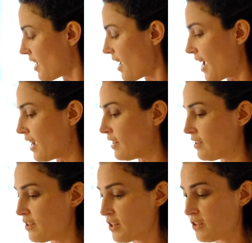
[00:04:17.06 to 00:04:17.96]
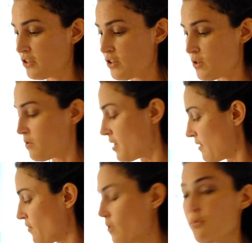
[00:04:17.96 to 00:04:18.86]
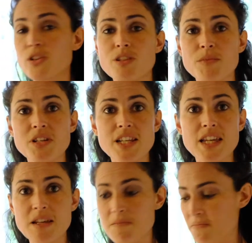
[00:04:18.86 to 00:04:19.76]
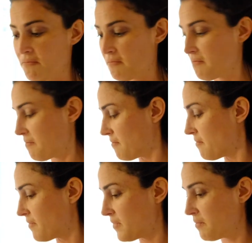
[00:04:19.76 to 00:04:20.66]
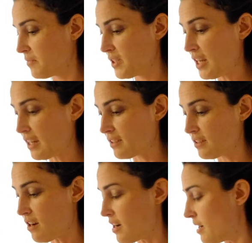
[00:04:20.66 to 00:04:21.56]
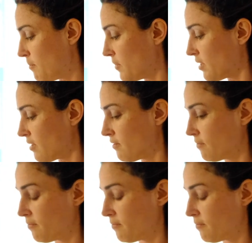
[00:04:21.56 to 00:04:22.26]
and you can do it for approximately 6 times,